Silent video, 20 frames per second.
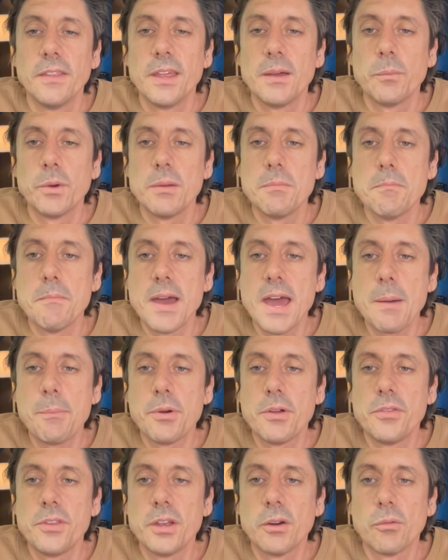And then we
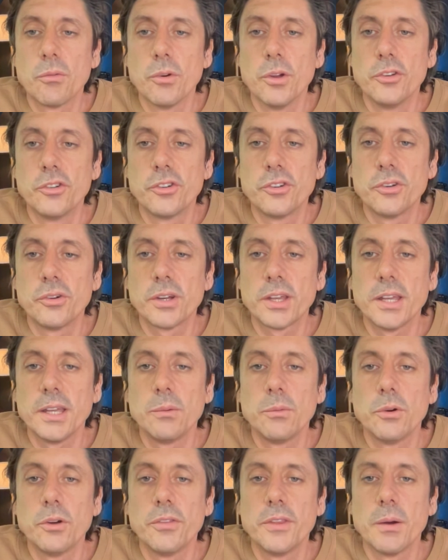map in the original
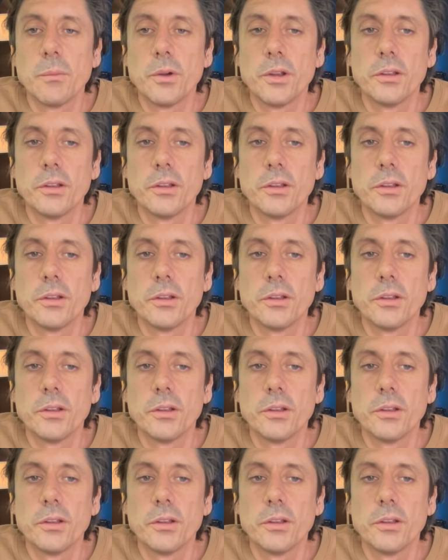keyword that